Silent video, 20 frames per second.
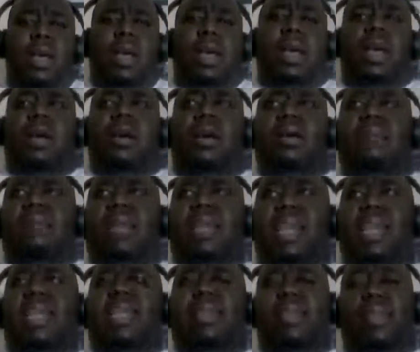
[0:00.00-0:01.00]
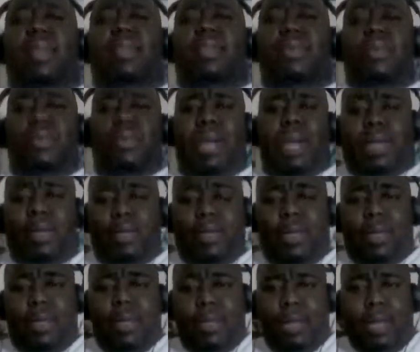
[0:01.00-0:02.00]
But he did direct
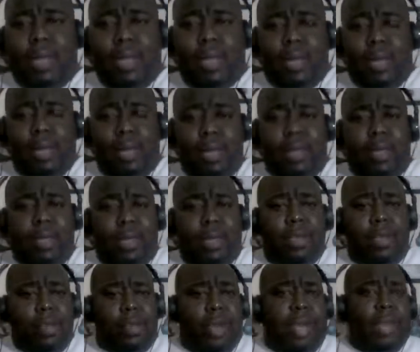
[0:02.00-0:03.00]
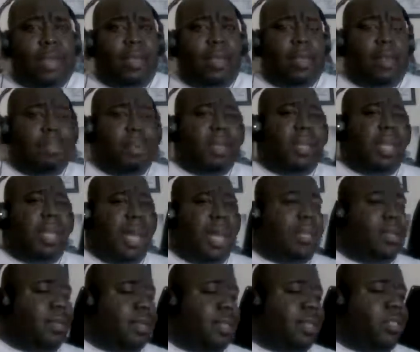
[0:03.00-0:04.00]
it. He did direct the Billie
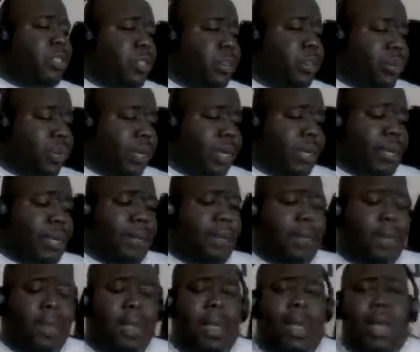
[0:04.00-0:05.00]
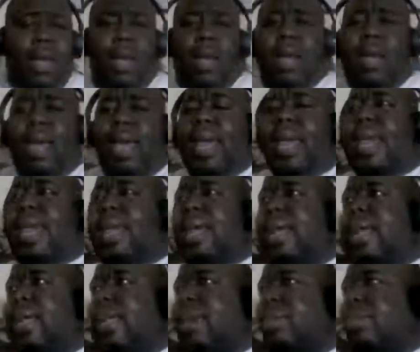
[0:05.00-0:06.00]
Holiday story,
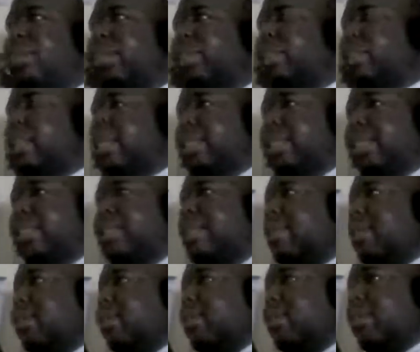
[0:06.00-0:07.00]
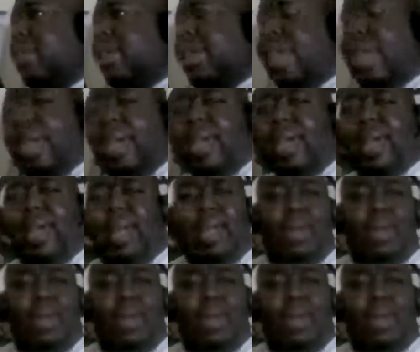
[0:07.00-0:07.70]
and which is like I said, it's okay.